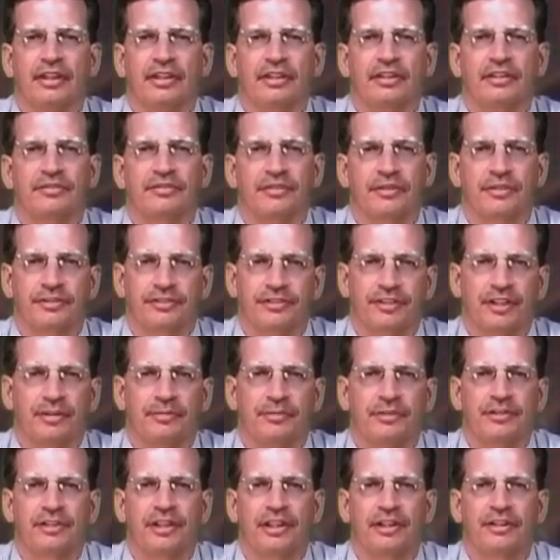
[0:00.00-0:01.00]
The first time
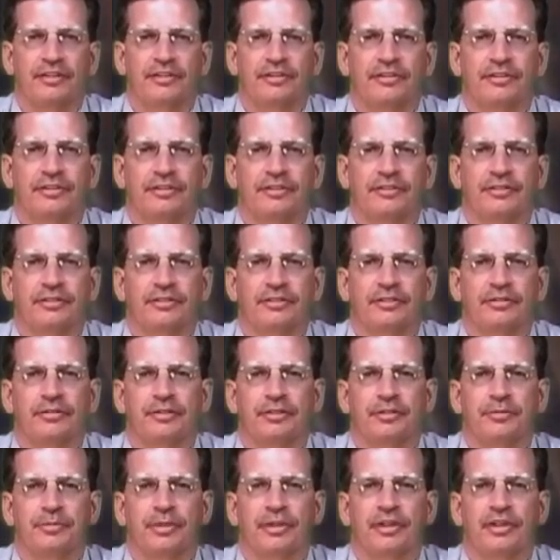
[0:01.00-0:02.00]
you get your students to
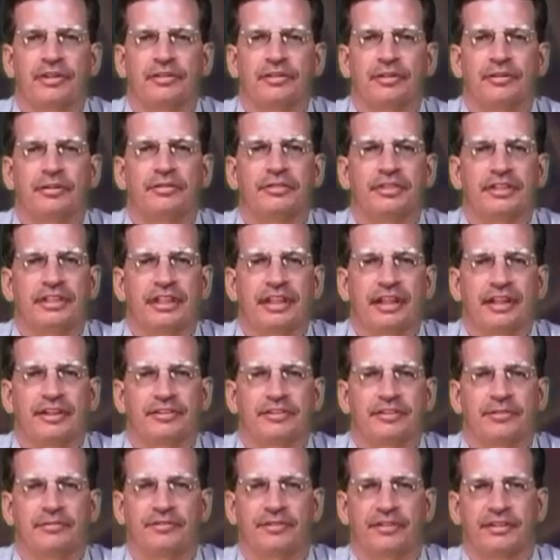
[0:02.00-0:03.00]
respond, only
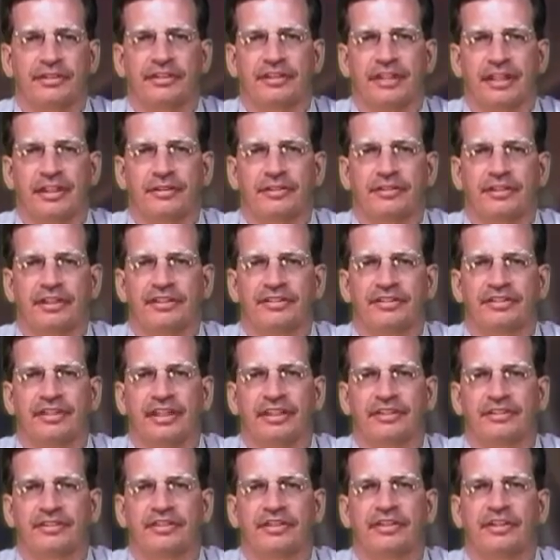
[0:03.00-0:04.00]
ask them for the letter that
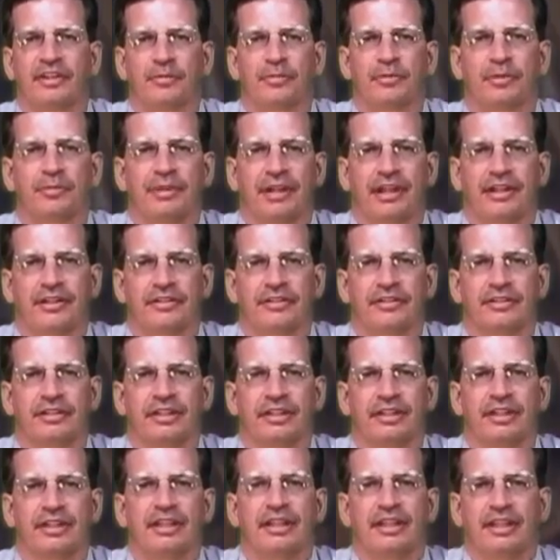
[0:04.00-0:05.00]
states the number pattern.
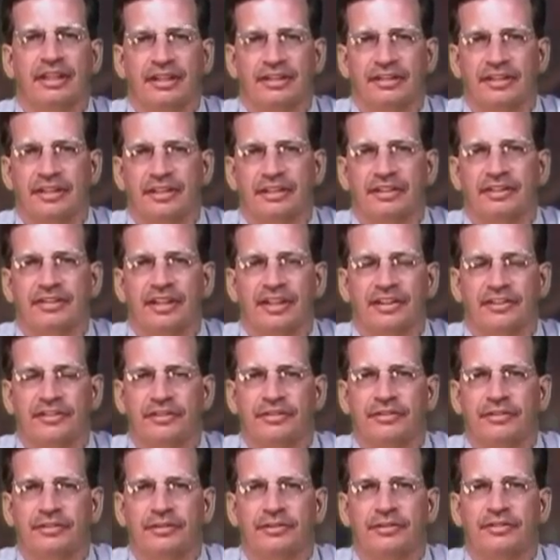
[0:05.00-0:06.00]
Then, as the
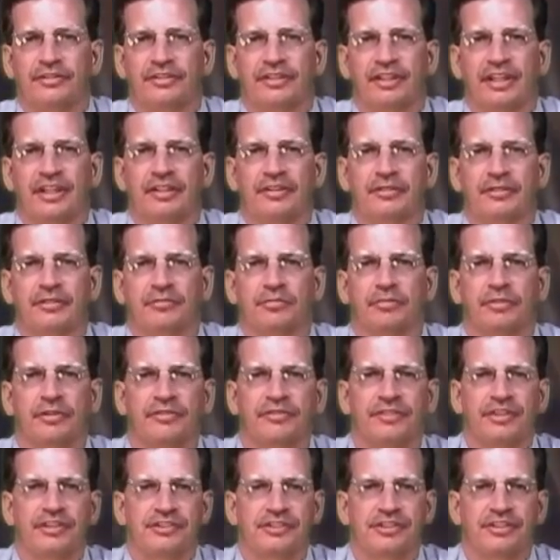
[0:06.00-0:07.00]
students gain
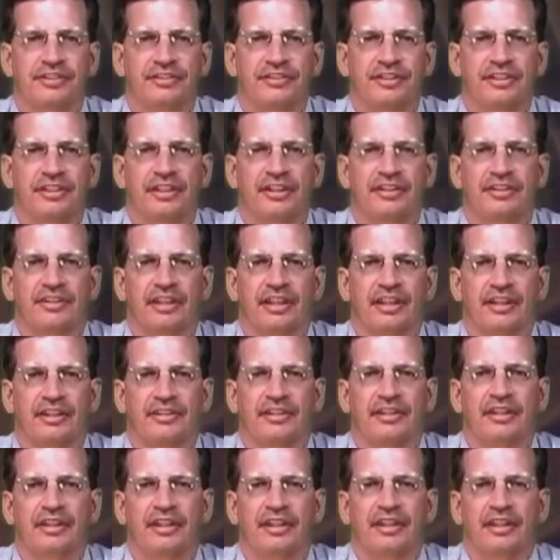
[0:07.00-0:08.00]
proficiency at that,
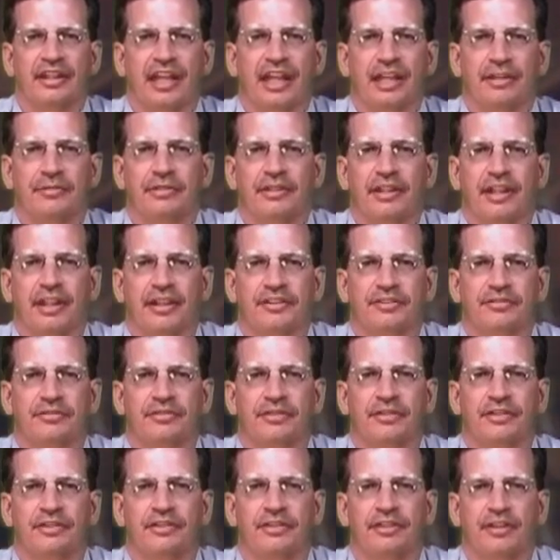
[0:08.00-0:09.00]
I will ask for
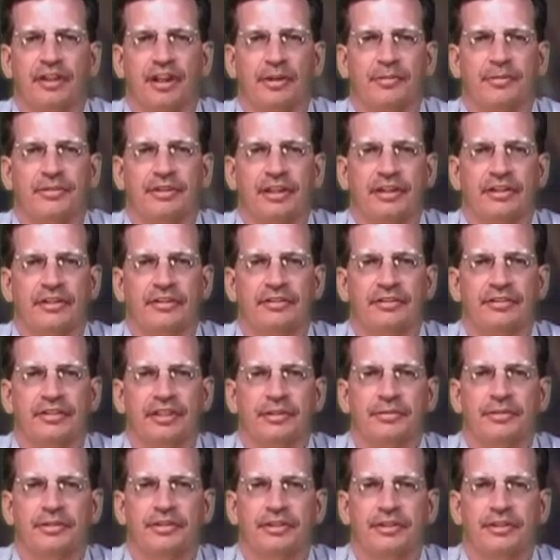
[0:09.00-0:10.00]
the denominator
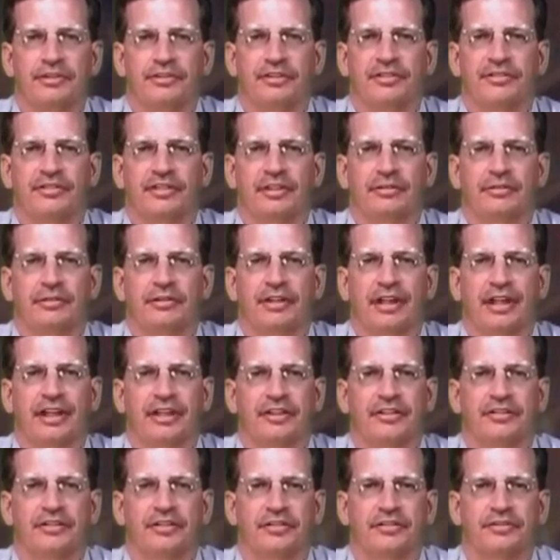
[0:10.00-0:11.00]
they would use if they were
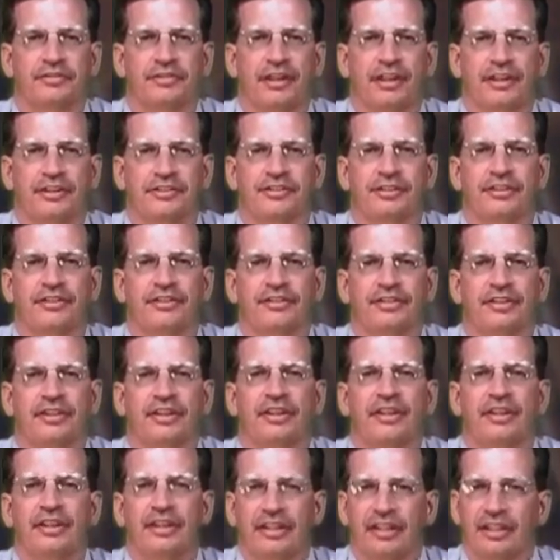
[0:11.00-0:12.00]
adding those fractions.
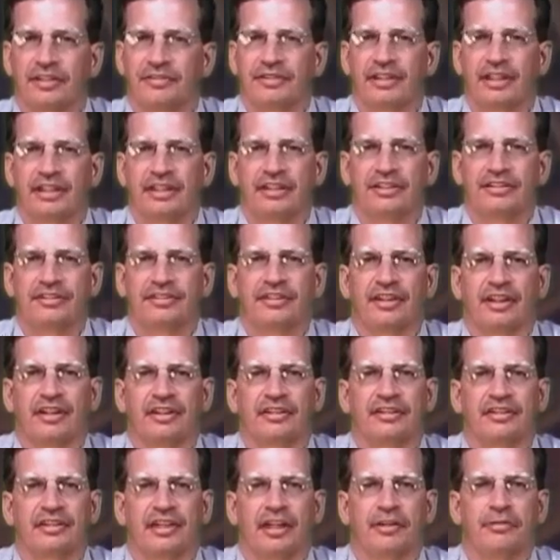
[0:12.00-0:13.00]
If they get stuck,
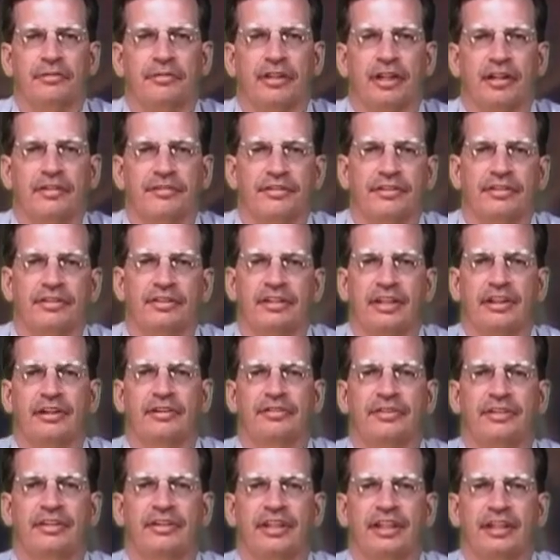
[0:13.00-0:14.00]
I will offer the letter
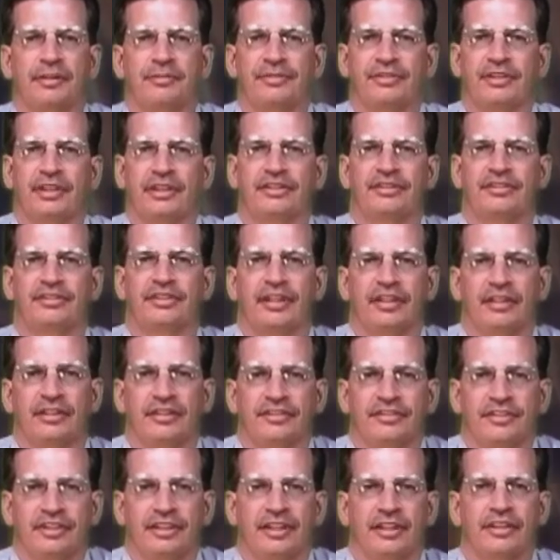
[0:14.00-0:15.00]
that names that style
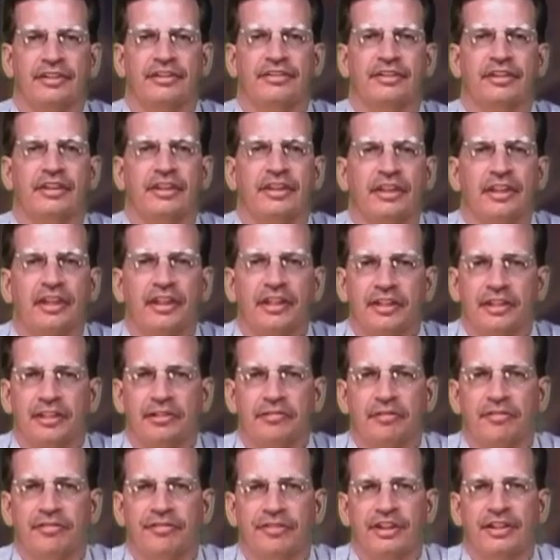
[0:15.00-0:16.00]
as a hint. You
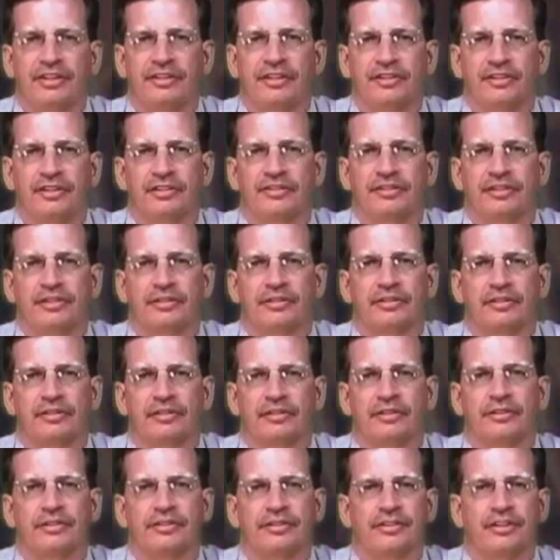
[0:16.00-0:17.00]
will find that the student
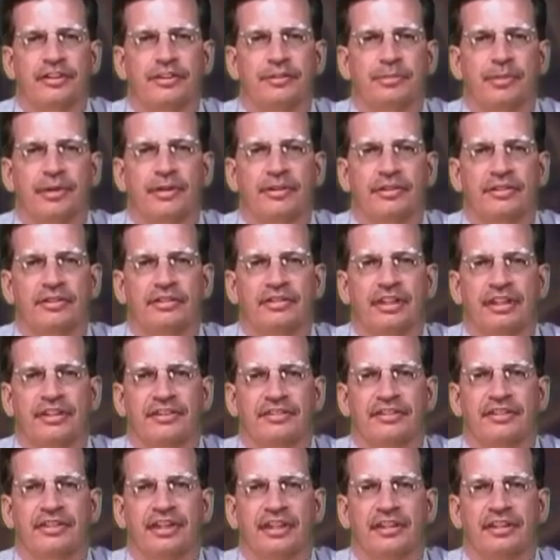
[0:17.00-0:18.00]
learns this part of the
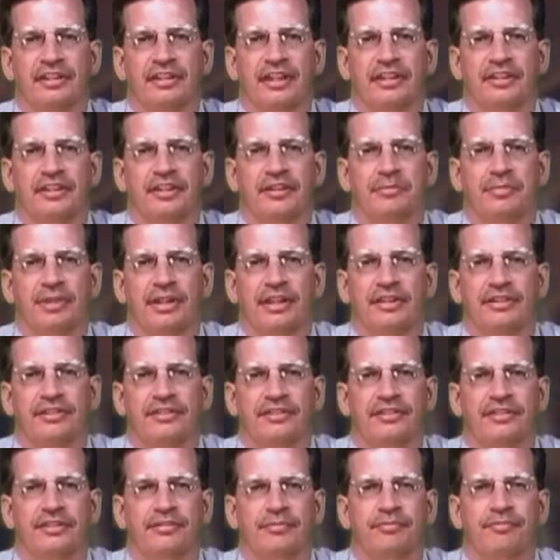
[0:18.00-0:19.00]
lesson at a lightning
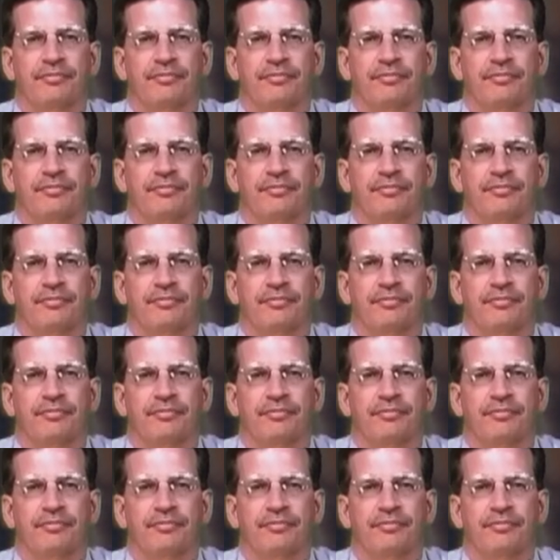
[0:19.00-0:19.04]
pace.